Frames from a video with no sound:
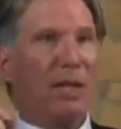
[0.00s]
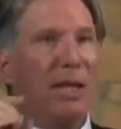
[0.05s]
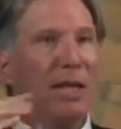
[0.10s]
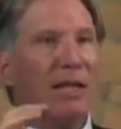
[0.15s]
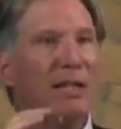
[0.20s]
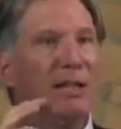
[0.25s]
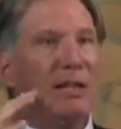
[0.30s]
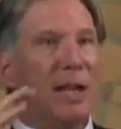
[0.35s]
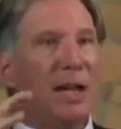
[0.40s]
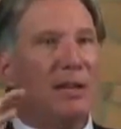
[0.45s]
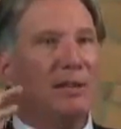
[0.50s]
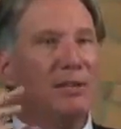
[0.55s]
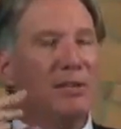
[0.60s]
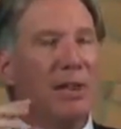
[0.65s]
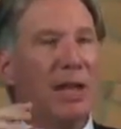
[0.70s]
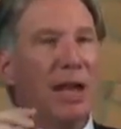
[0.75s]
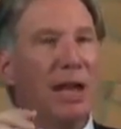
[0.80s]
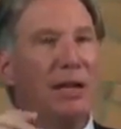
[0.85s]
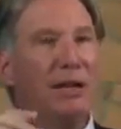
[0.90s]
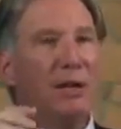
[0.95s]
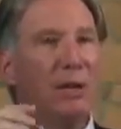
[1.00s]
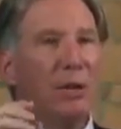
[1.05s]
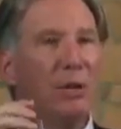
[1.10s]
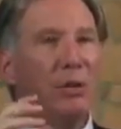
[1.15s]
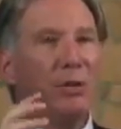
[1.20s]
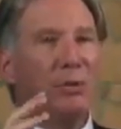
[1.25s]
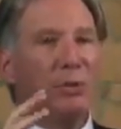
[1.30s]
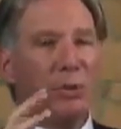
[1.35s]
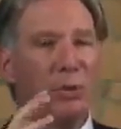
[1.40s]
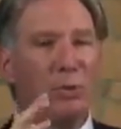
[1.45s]
It does that
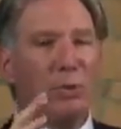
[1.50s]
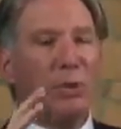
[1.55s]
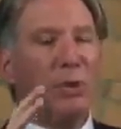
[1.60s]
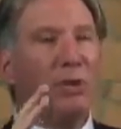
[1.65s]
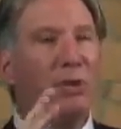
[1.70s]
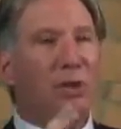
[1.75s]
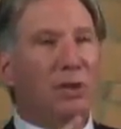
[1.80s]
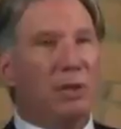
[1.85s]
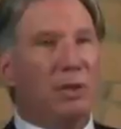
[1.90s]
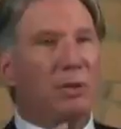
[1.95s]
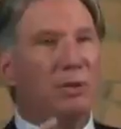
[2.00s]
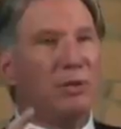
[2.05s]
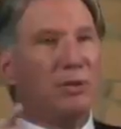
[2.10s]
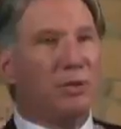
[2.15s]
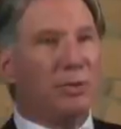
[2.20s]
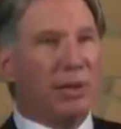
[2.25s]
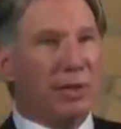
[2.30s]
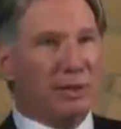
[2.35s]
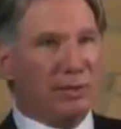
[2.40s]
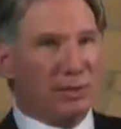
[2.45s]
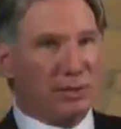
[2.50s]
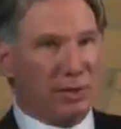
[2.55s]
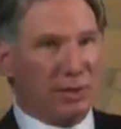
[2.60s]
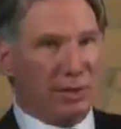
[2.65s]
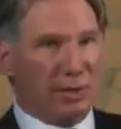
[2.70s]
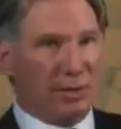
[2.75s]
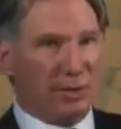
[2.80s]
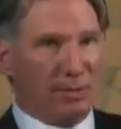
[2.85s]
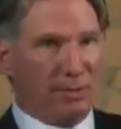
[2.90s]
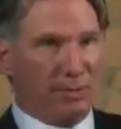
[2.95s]
through the use of
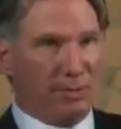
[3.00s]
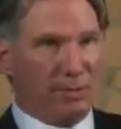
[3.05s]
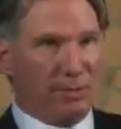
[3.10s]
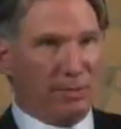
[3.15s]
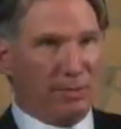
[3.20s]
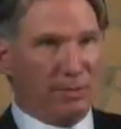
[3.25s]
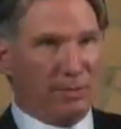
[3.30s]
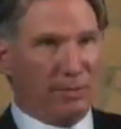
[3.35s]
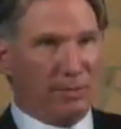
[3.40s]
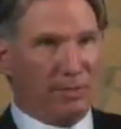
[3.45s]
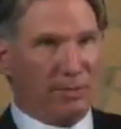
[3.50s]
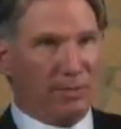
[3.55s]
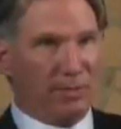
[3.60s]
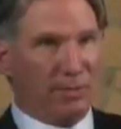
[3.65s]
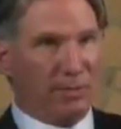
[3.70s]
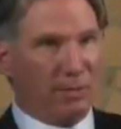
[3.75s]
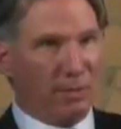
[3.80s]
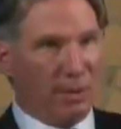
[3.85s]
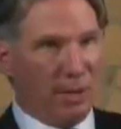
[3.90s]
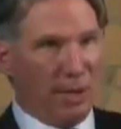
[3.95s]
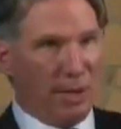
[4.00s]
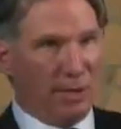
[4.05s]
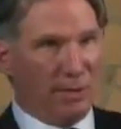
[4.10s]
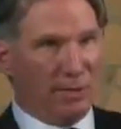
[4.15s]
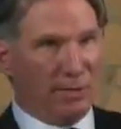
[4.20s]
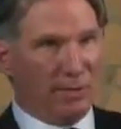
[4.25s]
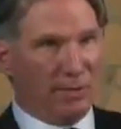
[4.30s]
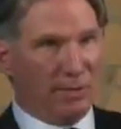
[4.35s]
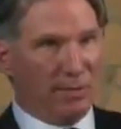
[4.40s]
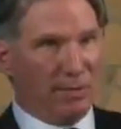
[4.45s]
insulin. All right?
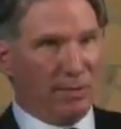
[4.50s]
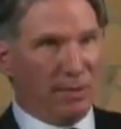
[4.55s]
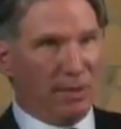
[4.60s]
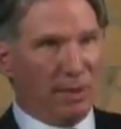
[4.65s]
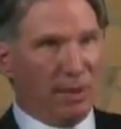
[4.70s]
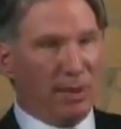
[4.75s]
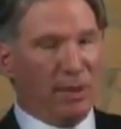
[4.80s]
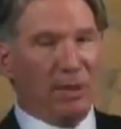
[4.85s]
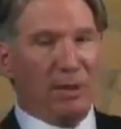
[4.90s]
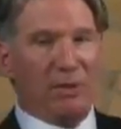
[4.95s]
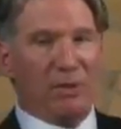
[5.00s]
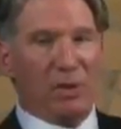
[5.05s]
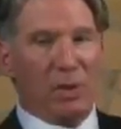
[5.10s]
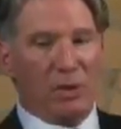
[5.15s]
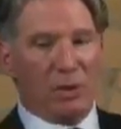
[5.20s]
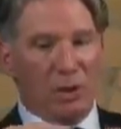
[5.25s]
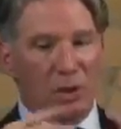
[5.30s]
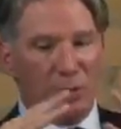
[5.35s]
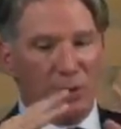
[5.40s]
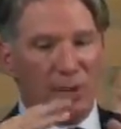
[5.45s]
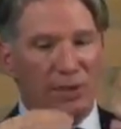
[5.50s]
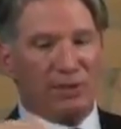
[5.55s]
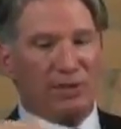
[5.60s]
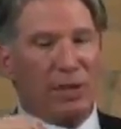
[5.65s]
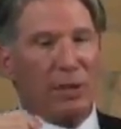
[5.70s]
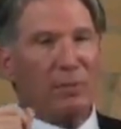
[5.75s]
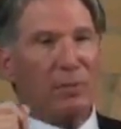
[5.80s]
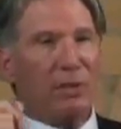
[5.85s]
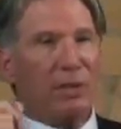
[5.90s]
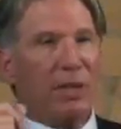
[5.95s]
So you eat
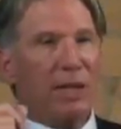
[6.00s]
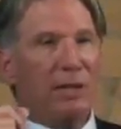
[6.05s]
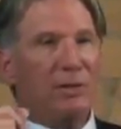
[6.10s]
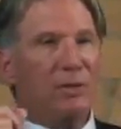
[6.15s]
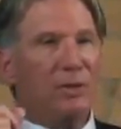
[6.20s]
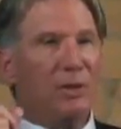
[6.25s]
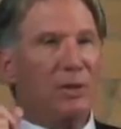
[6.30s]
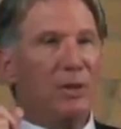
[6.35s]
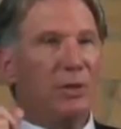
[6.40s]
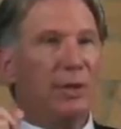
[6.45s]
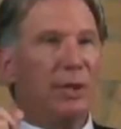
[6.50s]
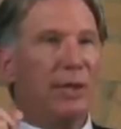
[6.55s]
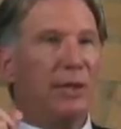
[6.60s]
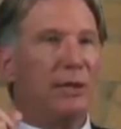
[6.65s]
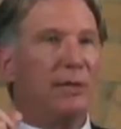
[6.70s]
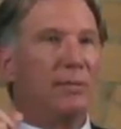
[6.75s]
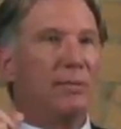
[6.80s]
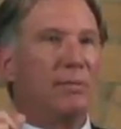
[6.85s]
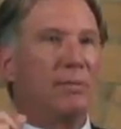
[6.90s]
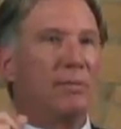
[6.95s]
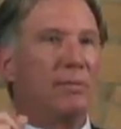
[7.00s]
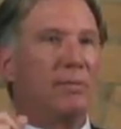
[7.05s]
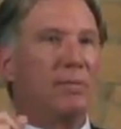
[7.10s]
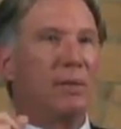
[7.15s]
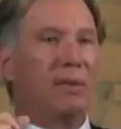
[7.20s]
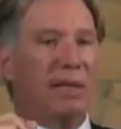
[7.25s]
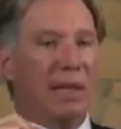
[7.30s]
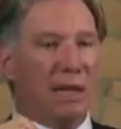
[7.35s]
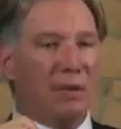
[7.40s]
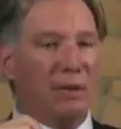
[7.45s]
something that has sugar in it,
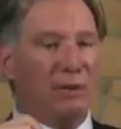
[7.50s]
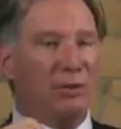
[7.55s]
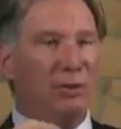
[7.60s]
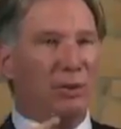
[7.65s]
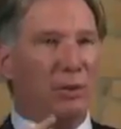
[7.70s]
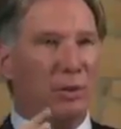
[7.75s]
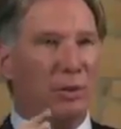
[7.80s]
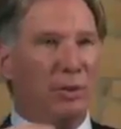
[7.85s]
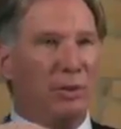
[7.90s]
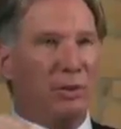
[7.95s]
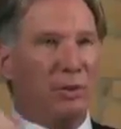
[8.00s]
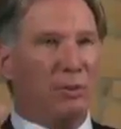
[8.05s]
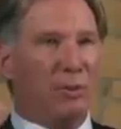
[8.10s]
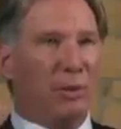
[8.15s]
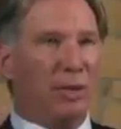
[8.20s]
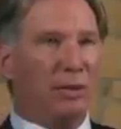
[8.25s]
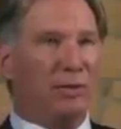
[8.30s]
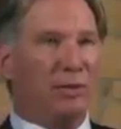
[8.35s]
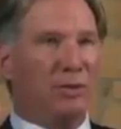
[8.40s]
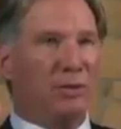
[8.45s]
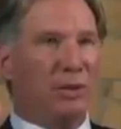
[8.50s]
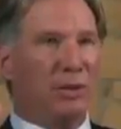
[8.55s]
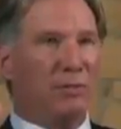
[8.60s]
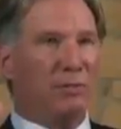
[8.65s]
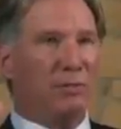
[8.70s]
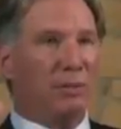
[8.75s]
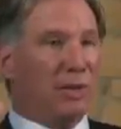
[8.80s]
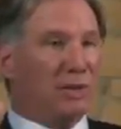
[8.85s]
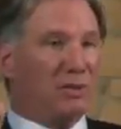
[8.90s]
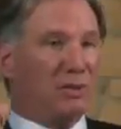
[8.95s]
now there's sugar in your bloodstream.
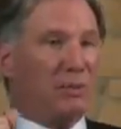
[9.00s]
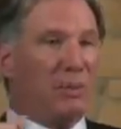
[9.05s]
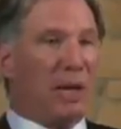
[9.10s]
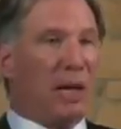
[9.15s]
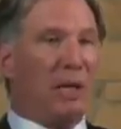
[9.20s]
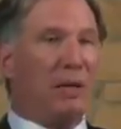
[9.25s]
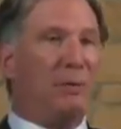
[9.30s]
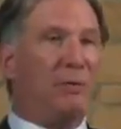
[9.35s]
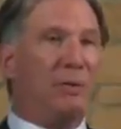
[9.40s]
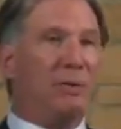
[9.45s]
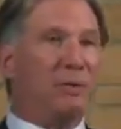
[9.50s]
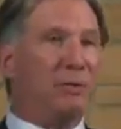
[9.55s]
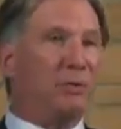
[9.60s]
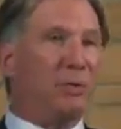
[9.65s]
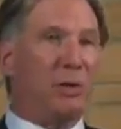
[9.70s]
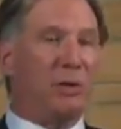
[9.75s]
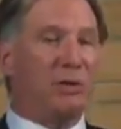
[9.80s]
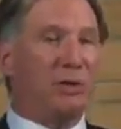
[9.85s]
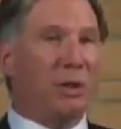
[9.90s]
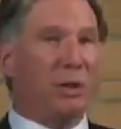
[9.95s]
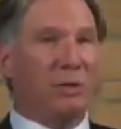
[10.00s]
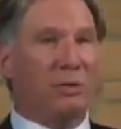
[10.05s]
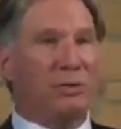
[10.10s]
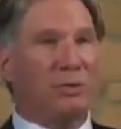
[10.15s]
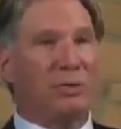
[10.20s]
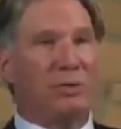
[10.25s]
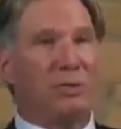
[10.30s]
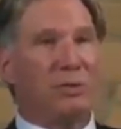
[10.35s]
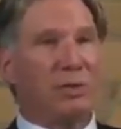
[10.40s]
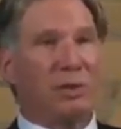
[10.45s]
Doesn't matter if it's
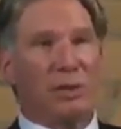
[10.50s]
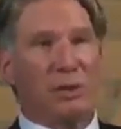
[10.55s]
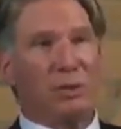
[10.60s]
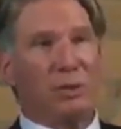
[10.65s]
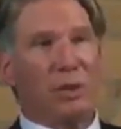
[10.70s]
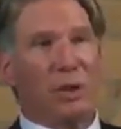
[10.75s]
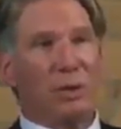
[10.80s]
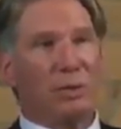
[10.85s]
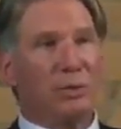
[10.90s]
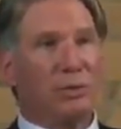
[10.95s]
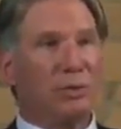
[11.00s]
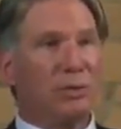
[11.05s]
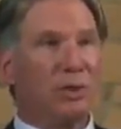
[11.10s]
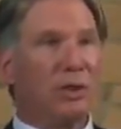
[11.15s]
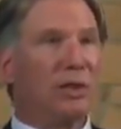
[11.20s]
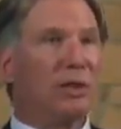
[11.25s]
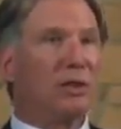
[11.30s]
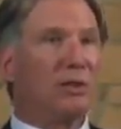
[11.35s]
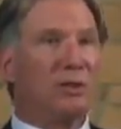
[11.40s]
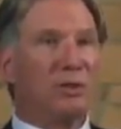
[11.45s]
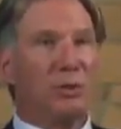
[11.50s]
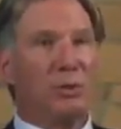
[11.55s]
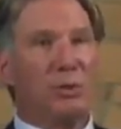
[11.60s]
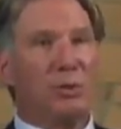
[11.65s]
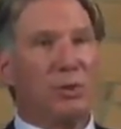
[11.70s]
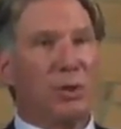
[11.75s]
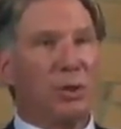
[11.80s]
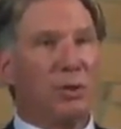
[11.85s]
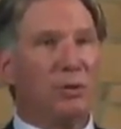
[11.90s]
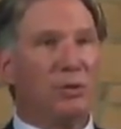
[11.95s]
fructose, glucose,
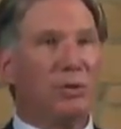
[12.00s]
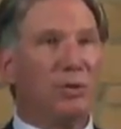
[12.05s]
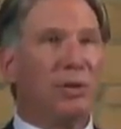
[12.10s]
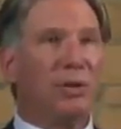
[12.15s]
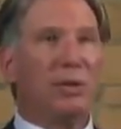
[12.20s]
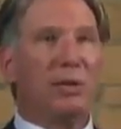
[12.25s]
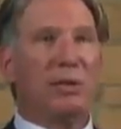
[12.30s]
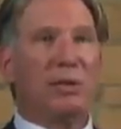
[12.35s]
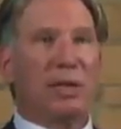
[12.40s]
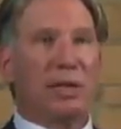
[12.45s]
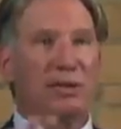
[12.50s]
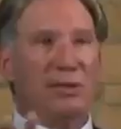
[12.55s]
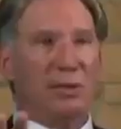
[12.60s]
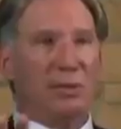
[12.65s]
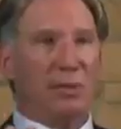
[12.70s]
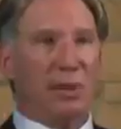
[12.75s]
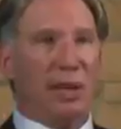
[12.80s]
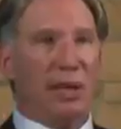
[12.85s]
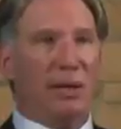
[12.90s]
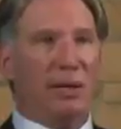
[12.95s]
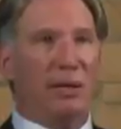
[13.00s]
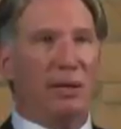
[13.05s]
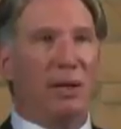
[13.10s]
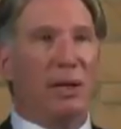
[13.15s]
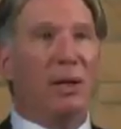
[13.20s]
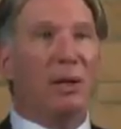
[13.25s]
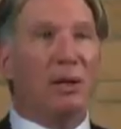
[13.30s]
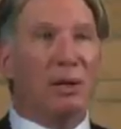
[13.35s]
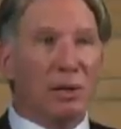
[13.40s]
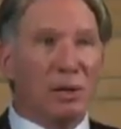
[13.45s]
sucrose, doesn't matter.
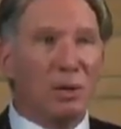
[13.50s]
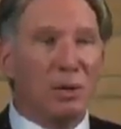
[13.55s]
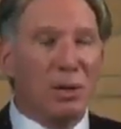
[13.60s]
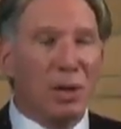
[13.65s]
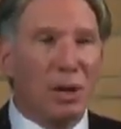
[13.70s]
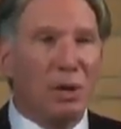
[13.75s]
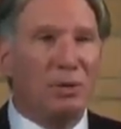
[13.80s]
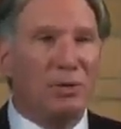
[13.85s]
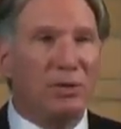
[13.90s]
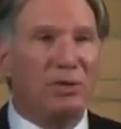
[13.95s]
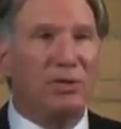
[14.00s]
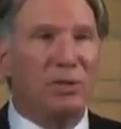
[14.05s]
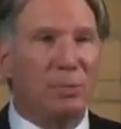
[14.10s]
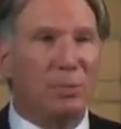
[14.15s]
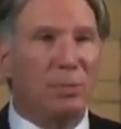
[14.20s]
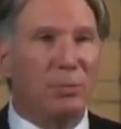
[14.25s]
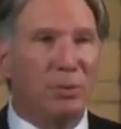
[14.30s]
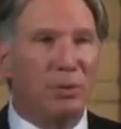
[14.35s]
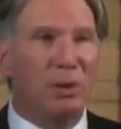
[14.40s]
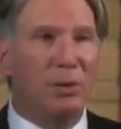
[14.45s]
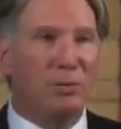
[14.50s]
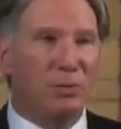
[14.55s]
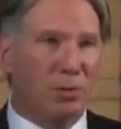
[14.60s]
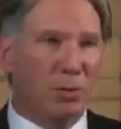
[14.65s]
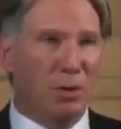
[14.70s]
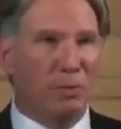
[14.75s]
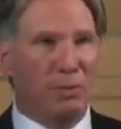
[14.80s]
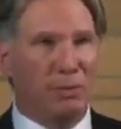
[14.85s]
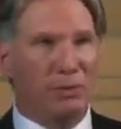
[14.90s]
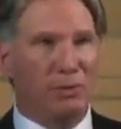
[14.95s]
Glucose is the preferred
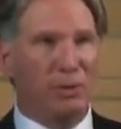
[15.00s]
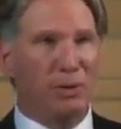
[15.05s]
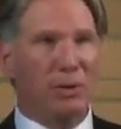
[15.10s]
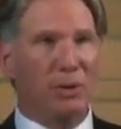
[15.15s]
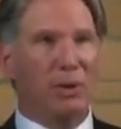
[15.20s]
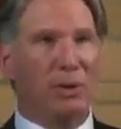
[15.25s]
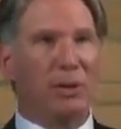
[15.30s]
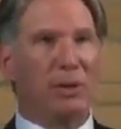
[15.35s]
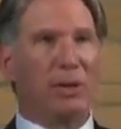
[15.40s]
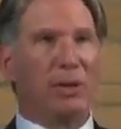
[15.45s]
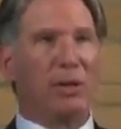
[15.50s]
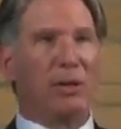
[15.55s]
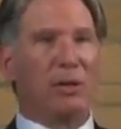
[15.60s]
form of sugar,